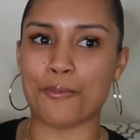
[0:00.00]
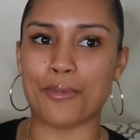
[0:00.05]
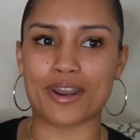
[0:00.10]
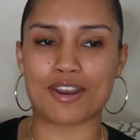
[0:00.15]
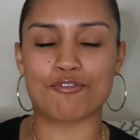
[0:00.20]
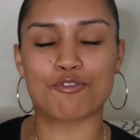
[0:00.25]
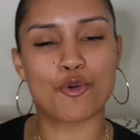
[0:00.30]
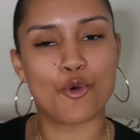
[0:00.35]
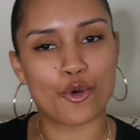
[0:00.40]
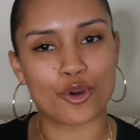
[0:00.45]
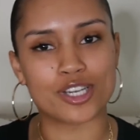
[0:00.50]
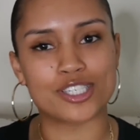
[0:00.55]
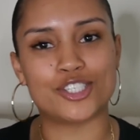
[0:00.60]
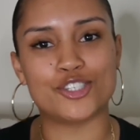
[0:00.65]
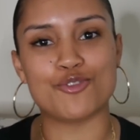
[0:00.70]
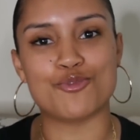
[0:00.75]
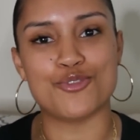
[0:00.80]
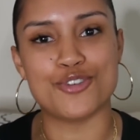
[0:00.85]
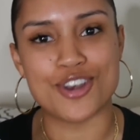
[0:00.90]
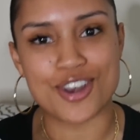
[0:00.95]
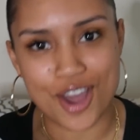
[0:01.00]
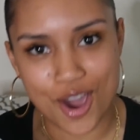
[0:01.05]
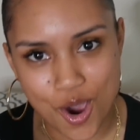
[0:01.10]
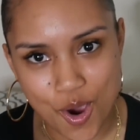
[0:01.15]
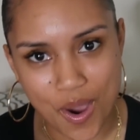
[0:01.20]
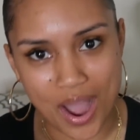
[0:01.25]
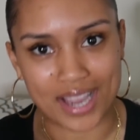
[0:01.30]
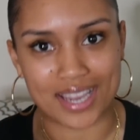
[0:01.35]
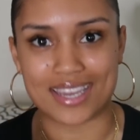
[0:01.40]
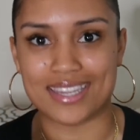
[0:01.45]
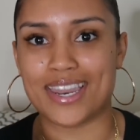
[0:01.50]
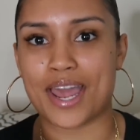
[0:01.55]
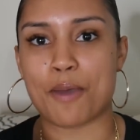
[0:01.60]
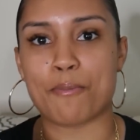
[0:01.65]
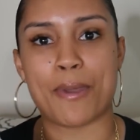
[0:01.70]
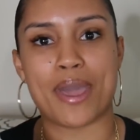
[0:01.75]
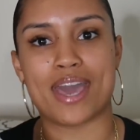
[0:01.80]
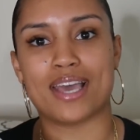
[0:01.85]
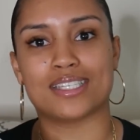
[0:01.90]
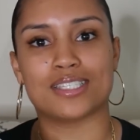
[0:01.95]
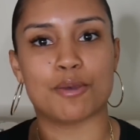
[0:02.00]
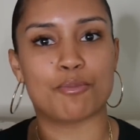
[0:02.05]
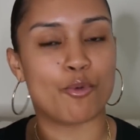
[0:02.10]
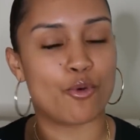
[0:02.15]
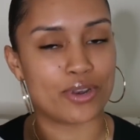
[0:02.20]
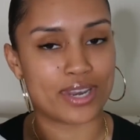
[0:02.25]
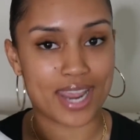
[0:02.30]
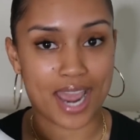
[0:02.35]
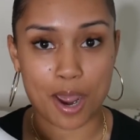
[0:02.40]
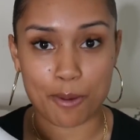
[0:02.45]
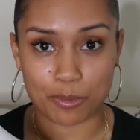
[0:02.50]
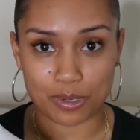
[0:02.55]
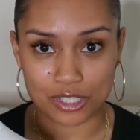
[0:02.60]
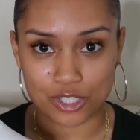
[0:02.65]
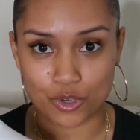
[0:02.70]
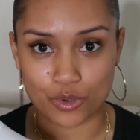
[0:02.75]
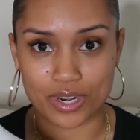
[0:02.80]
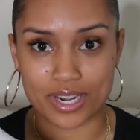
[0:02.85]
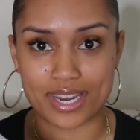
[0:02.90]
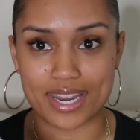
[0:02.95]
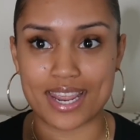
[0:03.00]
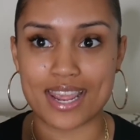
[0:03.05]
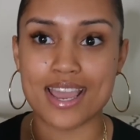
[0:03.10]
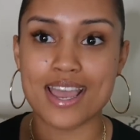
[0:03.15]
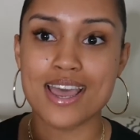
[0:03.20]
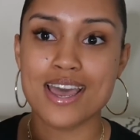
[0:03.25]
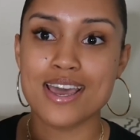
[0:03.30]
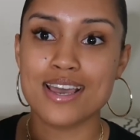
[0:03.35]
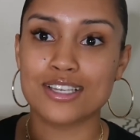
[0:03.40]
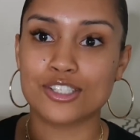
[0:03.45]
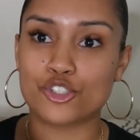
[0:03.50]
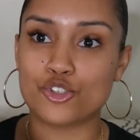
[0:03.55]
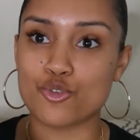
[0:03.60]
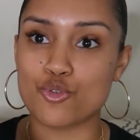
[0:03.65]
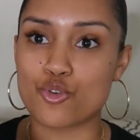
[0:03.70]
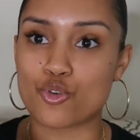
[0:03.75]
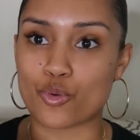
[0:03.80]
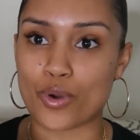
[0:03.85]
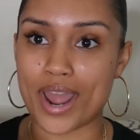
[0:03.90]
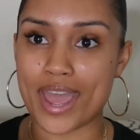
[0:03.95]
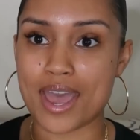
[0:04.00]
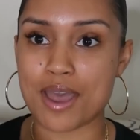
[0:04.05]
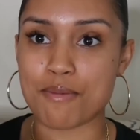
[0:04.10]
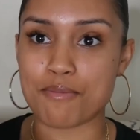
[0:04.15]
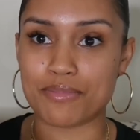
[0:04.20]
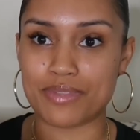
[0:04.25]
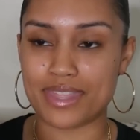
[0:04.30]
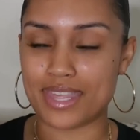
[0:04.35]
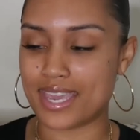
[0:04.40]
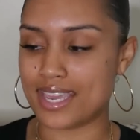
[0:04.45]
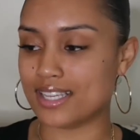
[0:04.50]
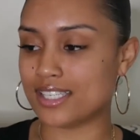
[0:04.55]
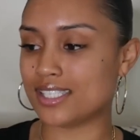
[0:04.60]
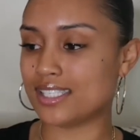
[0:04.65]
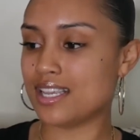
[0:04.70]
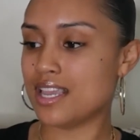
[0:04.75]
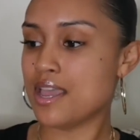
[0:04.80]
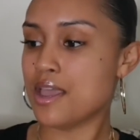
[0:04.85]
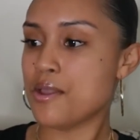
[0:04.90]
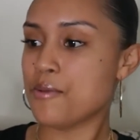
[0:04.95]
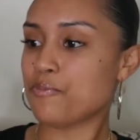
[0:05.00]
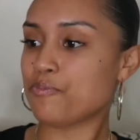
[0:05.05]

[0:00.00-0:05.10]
But of course, you know I could not pass up on the opportunity to grab this